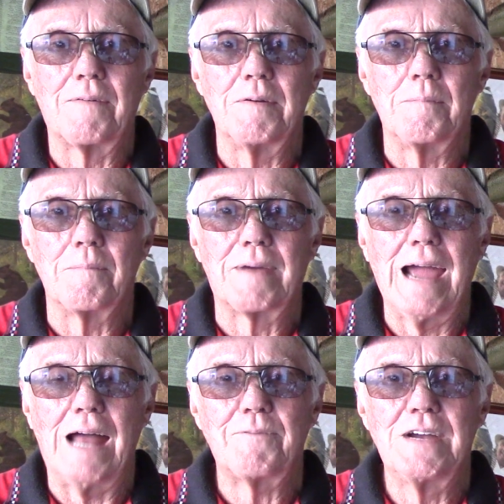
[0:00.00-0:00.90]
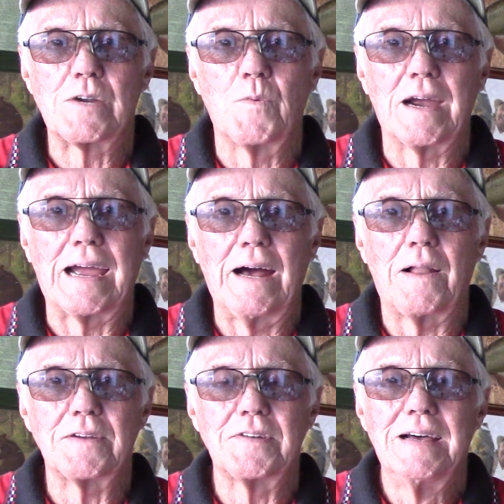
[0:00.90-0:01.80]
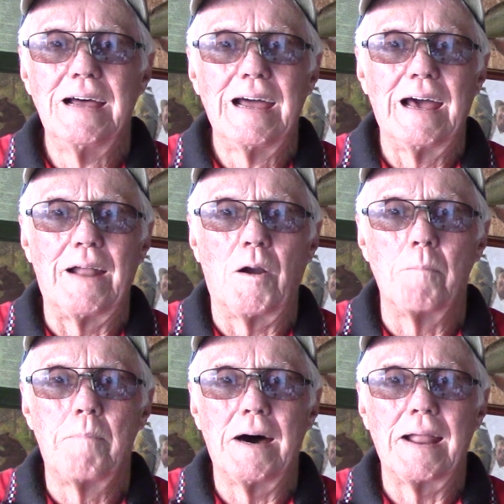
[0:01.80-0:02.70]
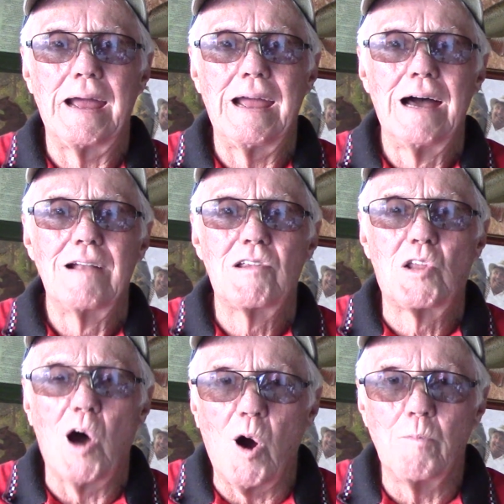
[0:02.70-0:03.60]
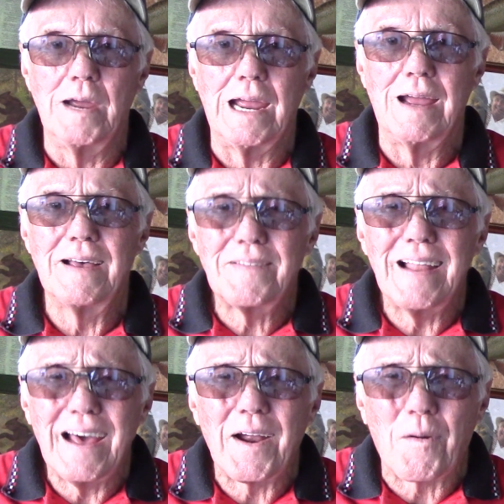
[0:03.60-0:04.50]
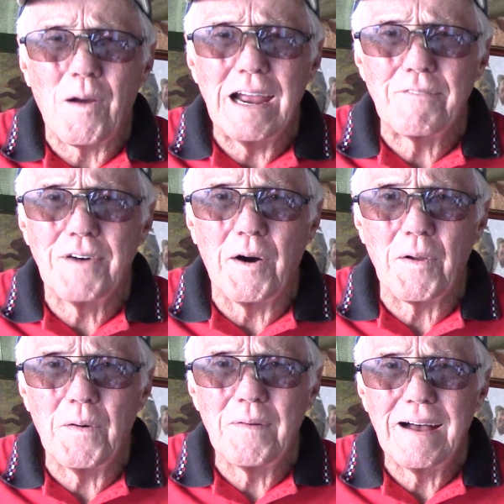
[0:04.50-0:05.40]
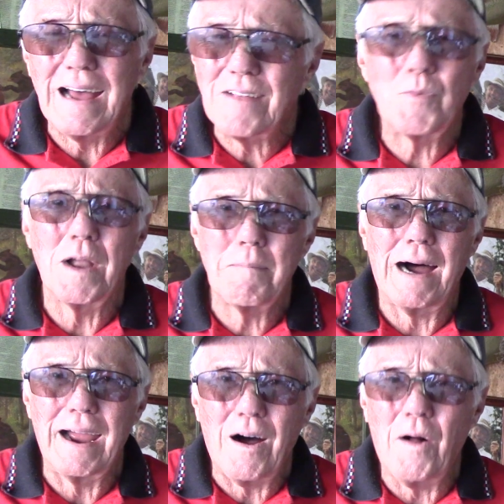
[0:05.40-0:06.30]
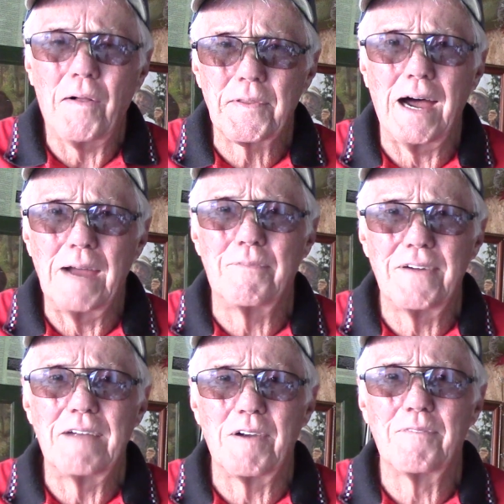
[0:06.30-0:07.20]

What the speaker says: from Catfish Rick Ellis and our buddy Toby. Isn't that a great photo? That's one of my all-time favorite